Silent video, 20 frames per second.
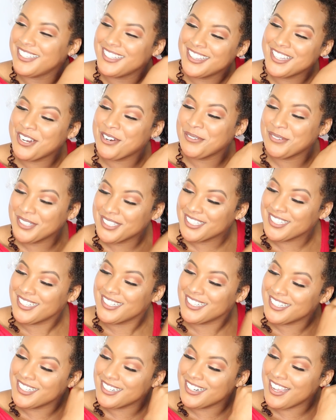They're really
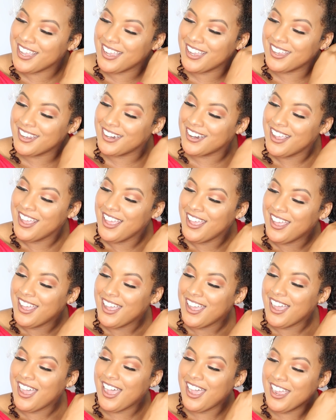good. And
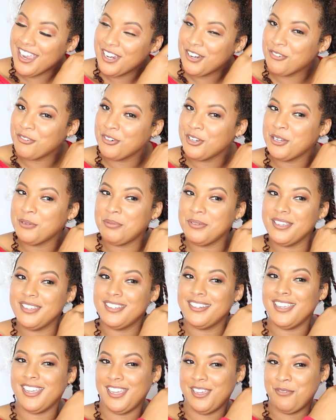I grew up
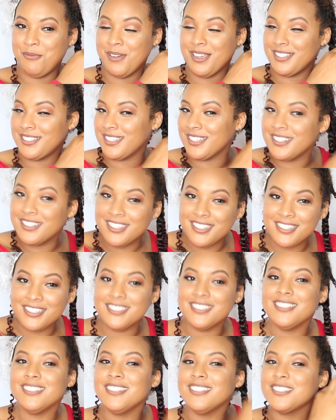in a West
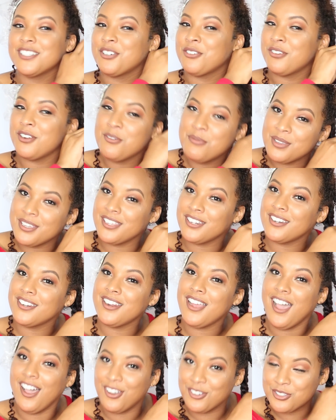Indian Caribbean
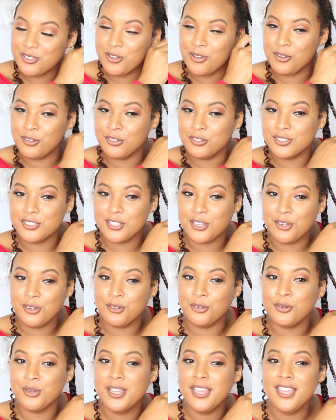household,
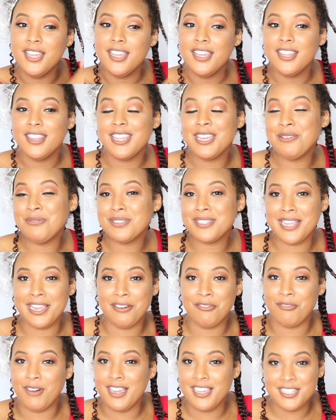so there was
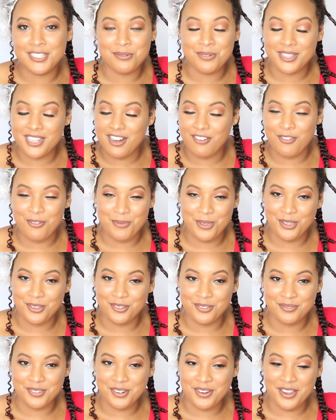like rice with every
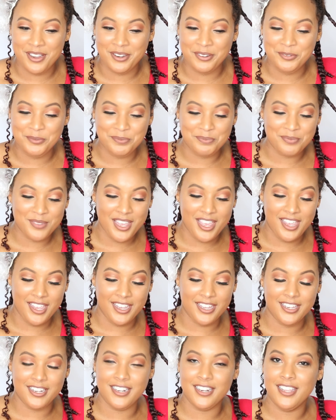meal, okay?
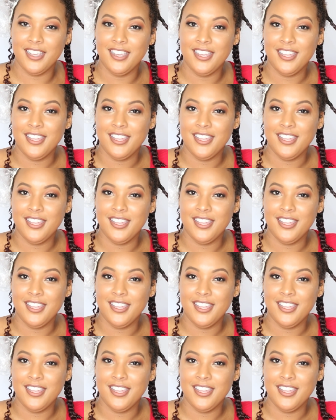And